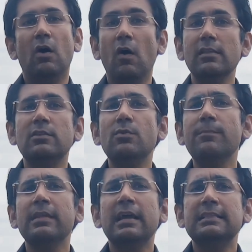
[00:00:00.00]
Although
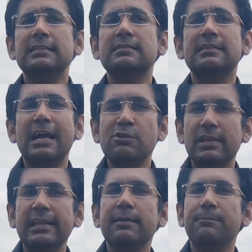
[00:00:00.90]
this
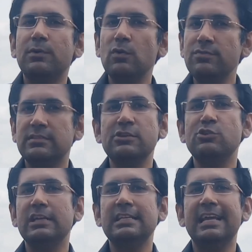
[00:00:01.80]
scheduling improves the
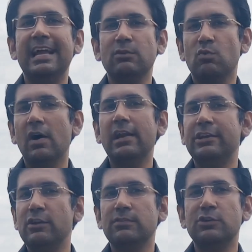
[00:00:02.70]
yield and
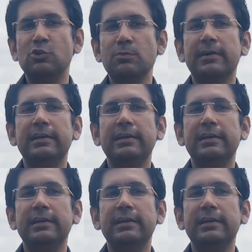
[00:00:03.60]
quality of the tuber,